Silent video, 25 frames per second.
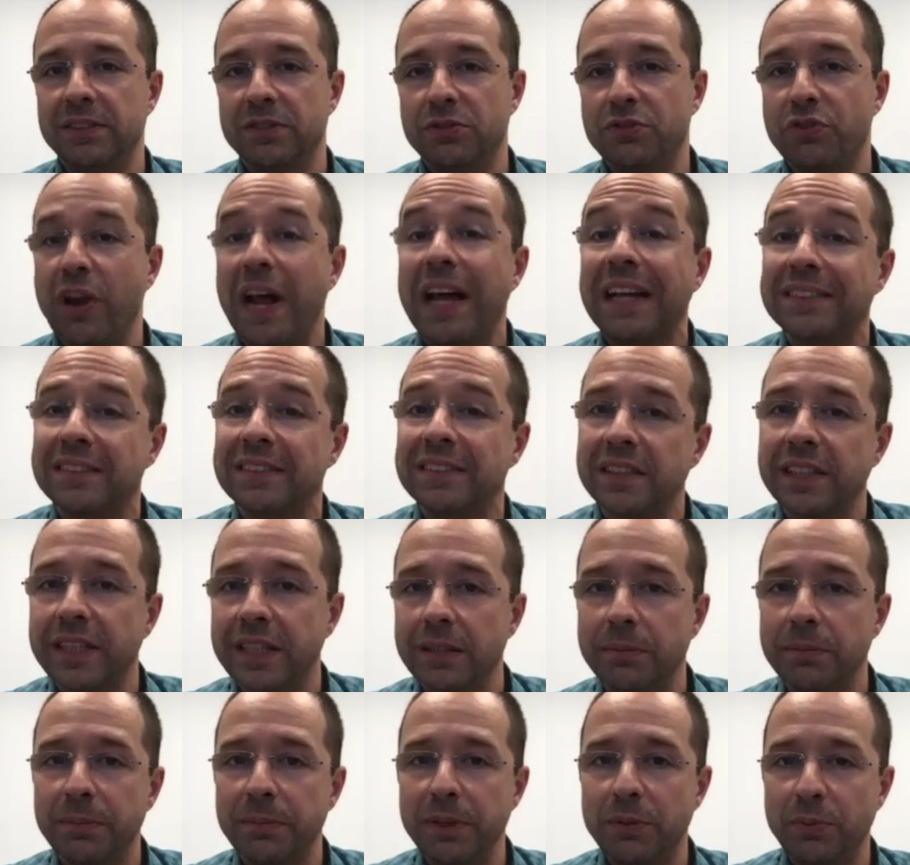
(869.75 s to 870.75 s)

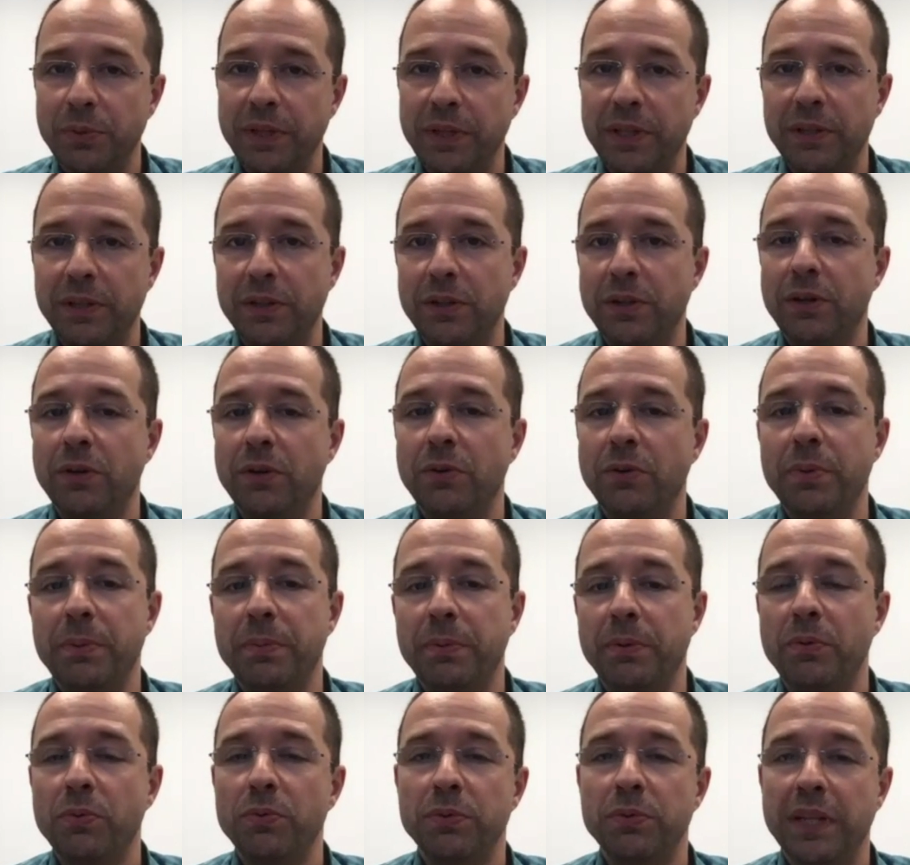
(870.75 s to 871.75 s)
translate between
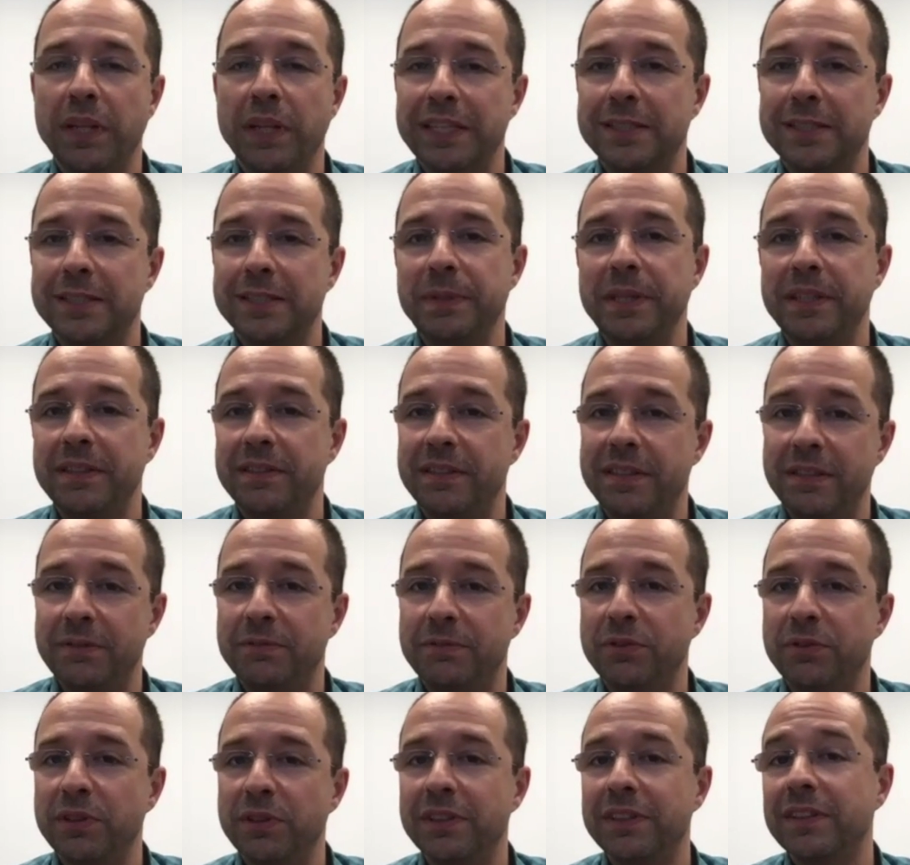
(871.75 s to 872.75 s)
people who like speak
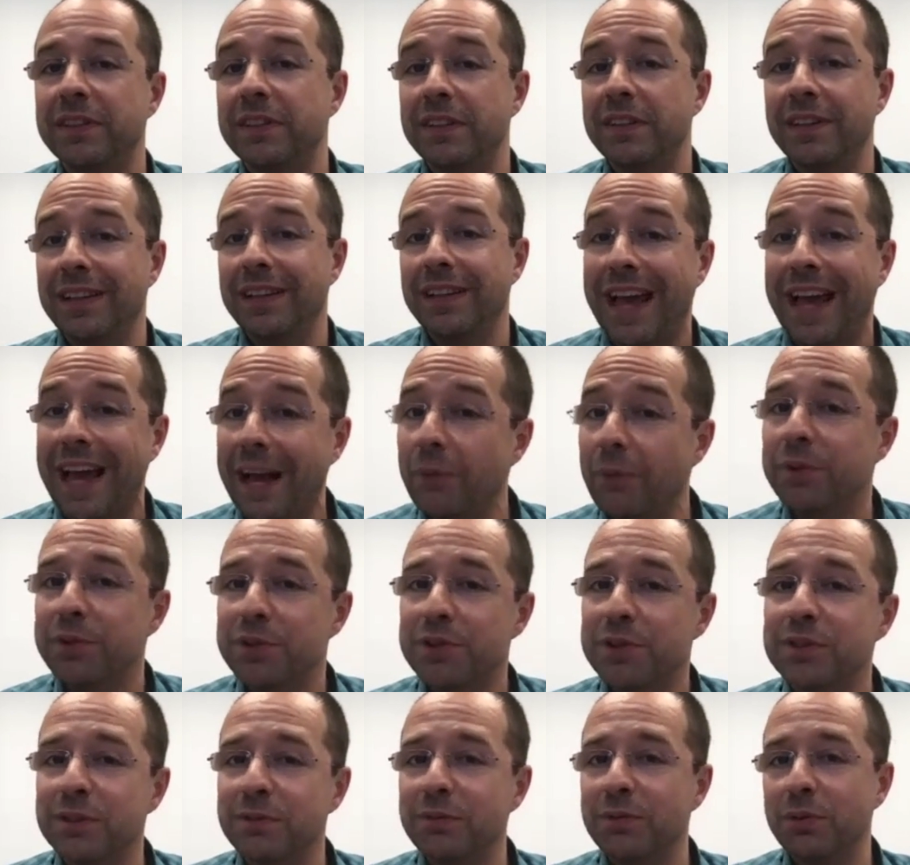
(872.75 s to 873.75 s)
different
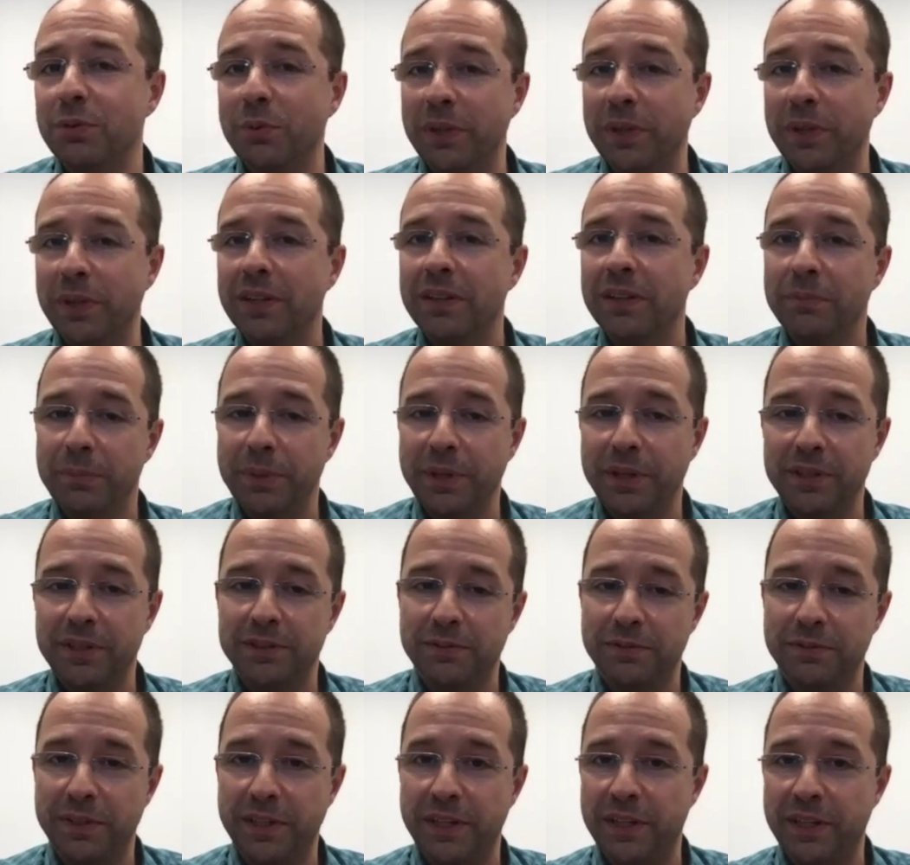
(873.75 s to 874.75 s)
languages, if you will, because
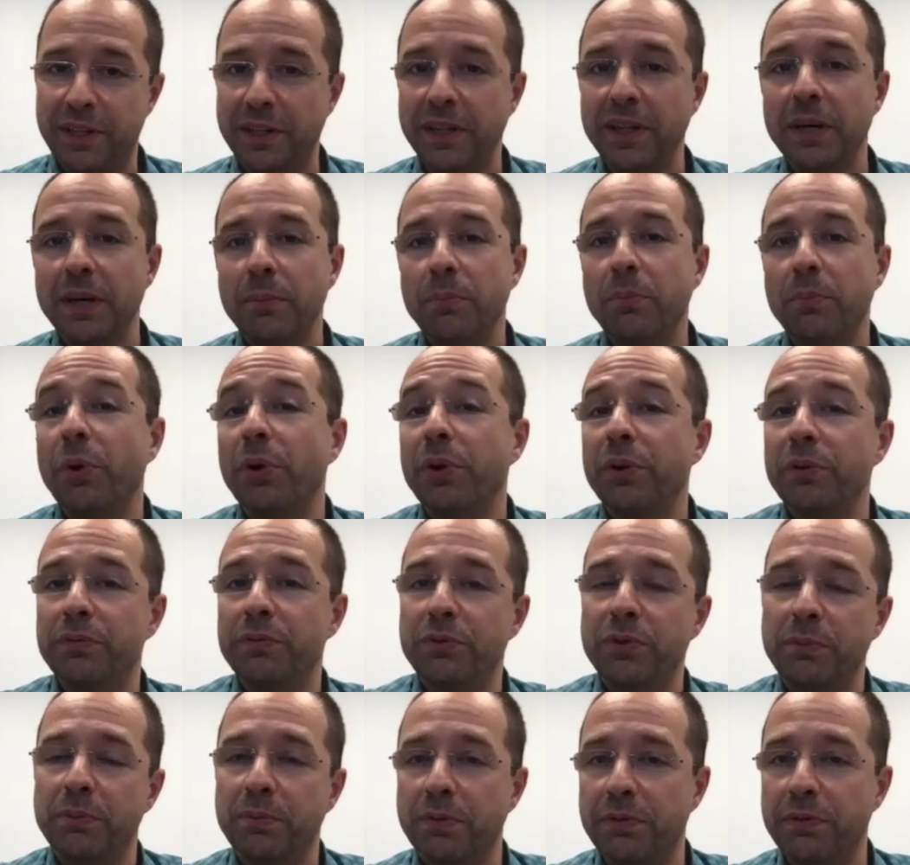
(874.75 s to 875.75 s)
of their point of
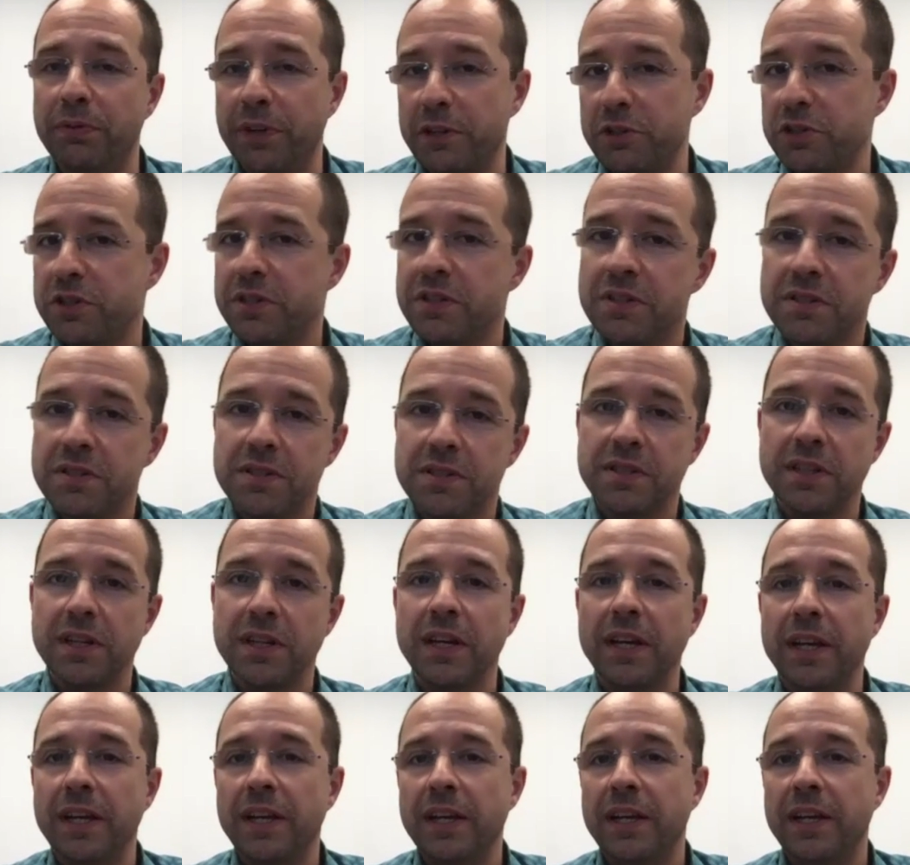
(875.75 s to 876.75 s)
view and professions.
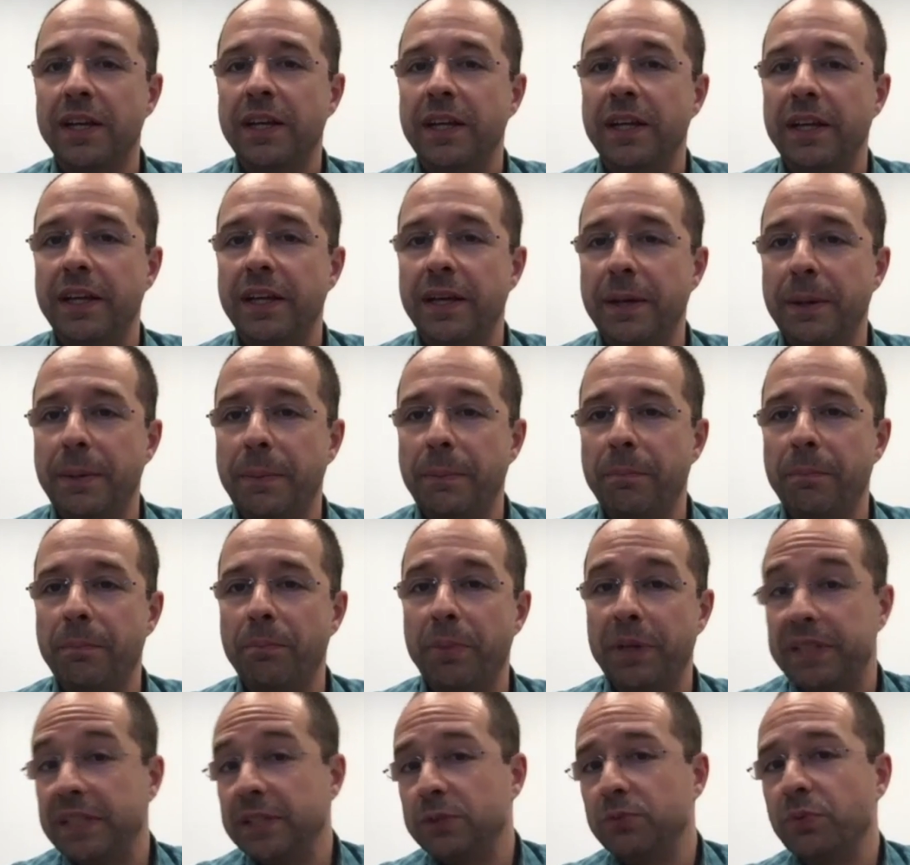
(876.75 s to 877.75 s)

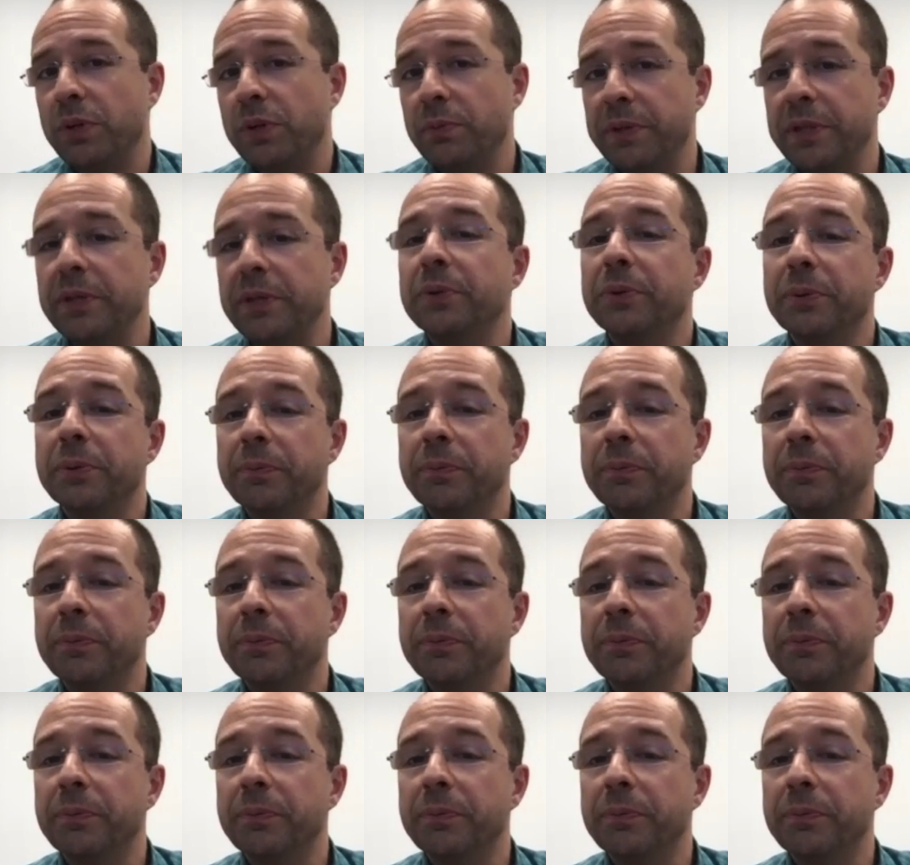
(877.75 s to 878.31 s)
But that's what we do.